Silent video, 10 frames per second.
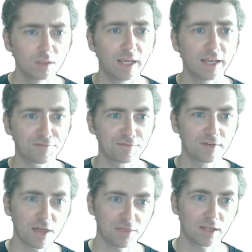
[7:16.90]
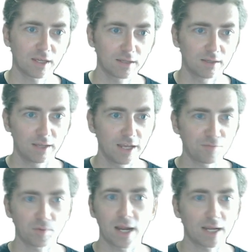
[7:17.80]
If
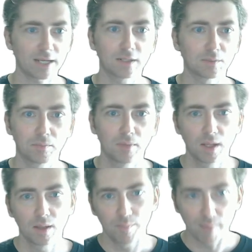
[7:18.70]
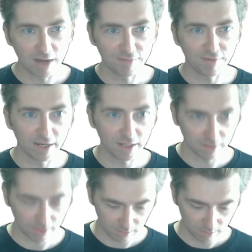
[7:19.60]
we're not going to modify
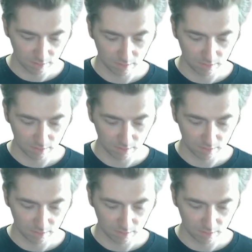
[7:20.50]
anything,